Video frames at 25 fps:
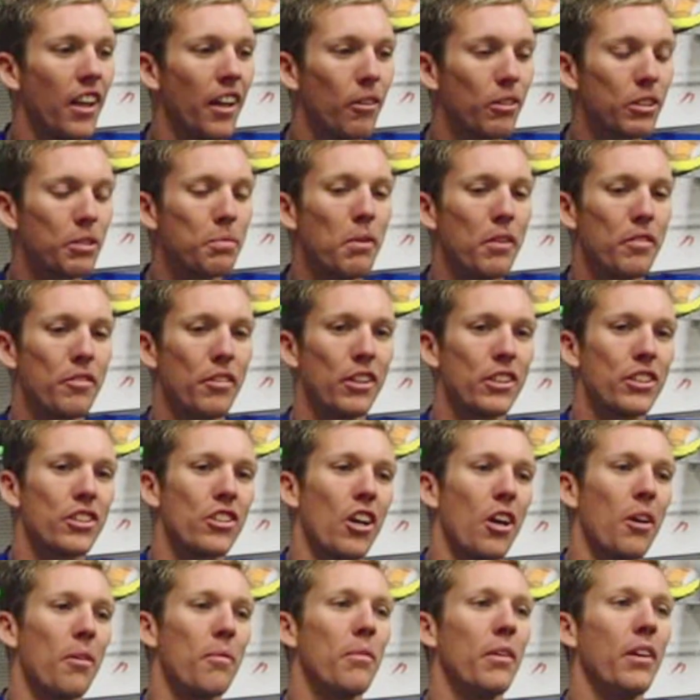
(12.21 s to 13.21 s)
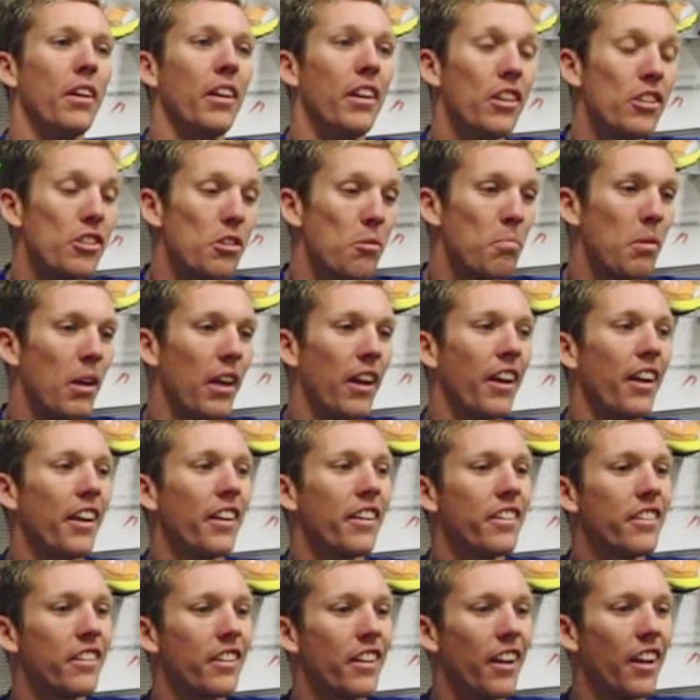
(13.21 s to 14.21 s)
Yeah, it was my first time in Japan,
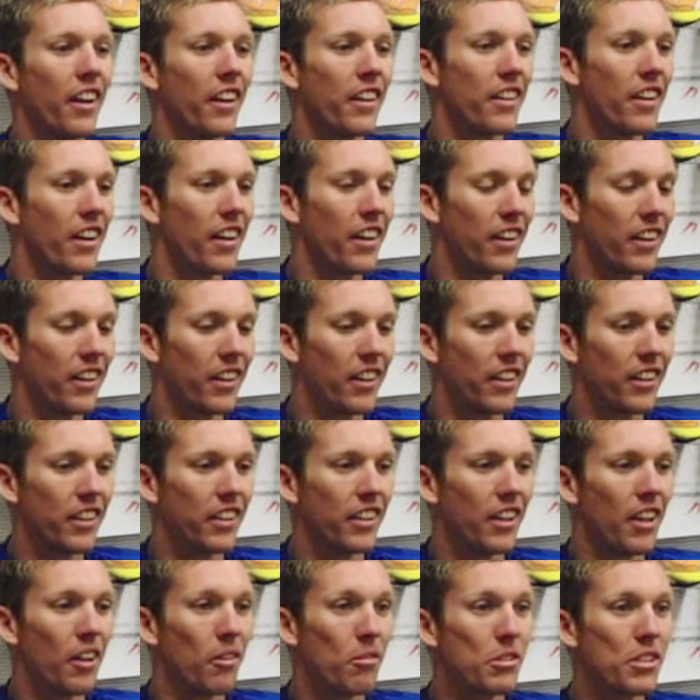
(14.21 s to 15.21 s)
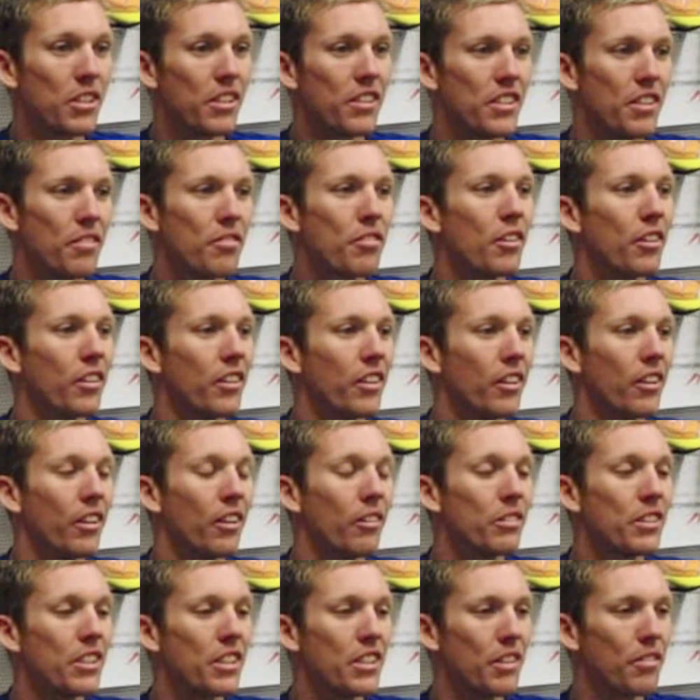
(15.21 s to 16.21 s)
and it was a different
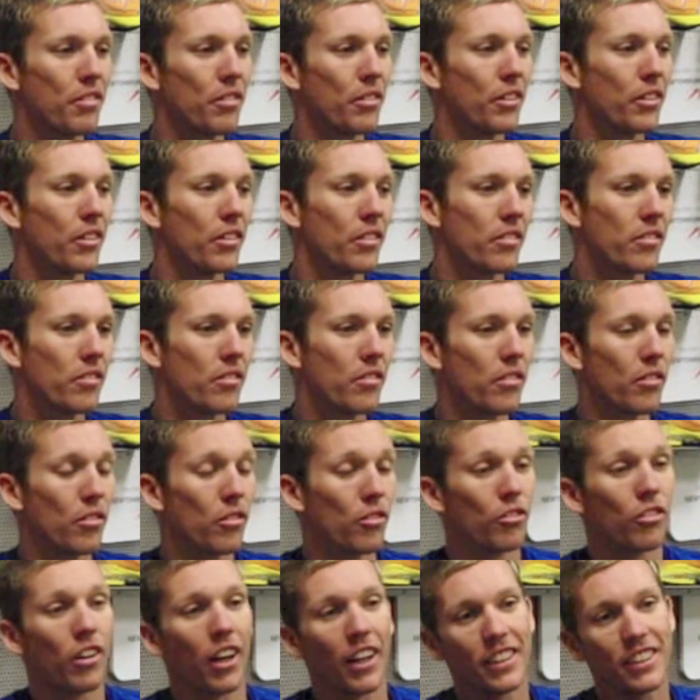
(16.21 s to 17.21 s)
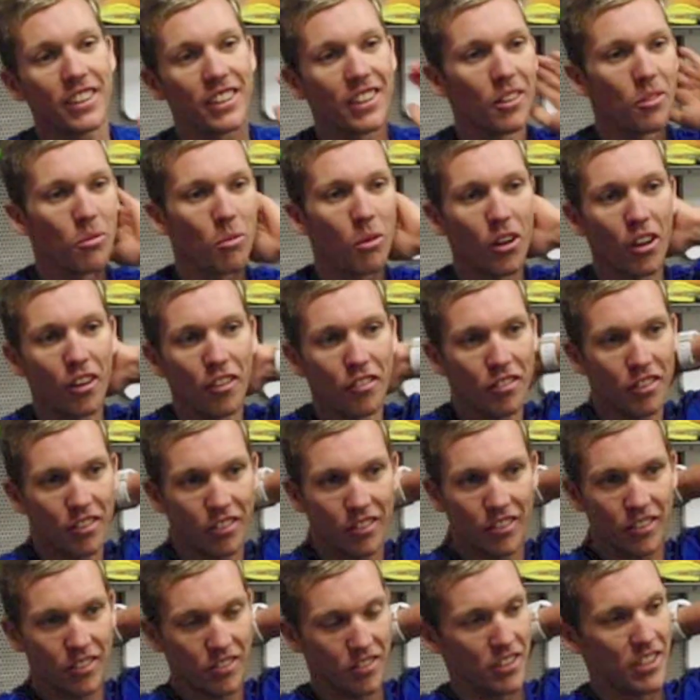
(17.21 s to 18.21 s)
race than what I've
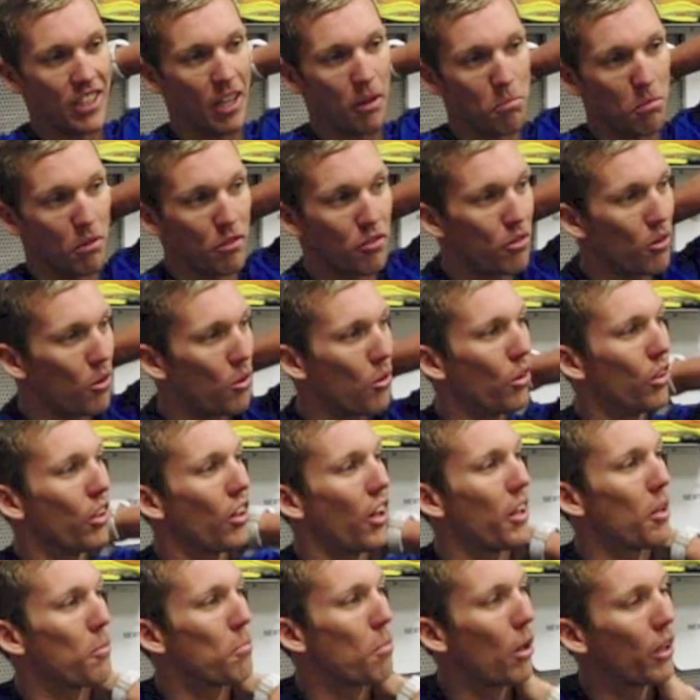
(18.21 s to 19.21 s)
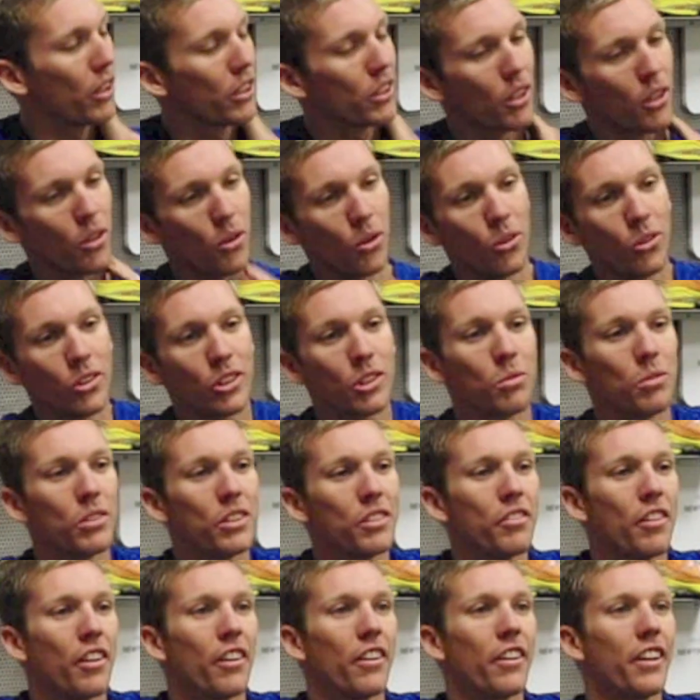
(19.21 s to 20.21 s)
done before. Like, the bike course was
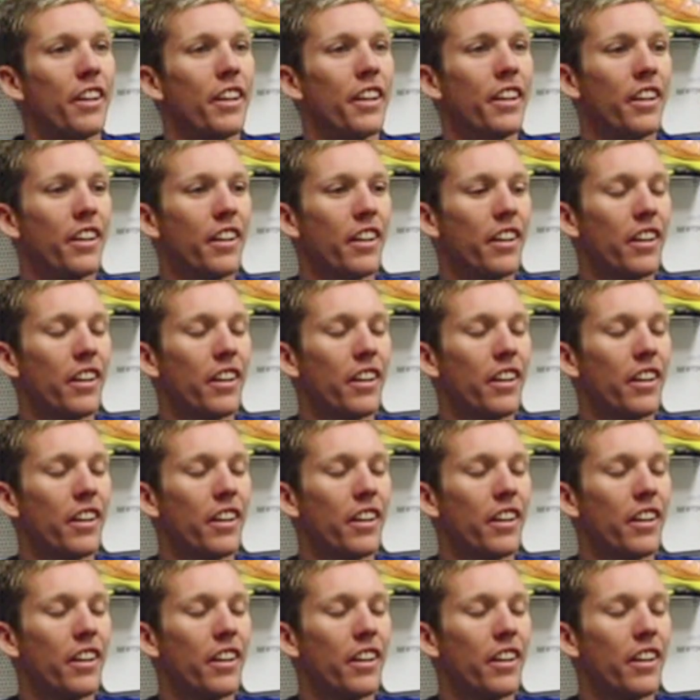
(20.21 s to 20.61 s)
very